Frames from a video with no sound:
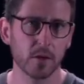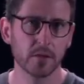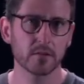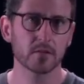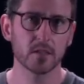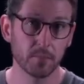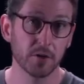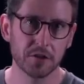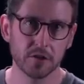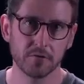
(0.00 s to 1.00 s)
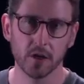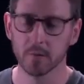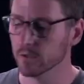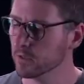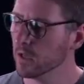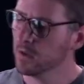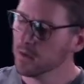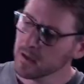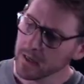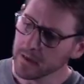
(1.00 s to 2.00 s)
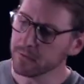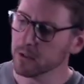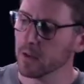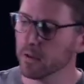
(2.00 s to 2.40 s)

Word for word: with separation of variables. If they're,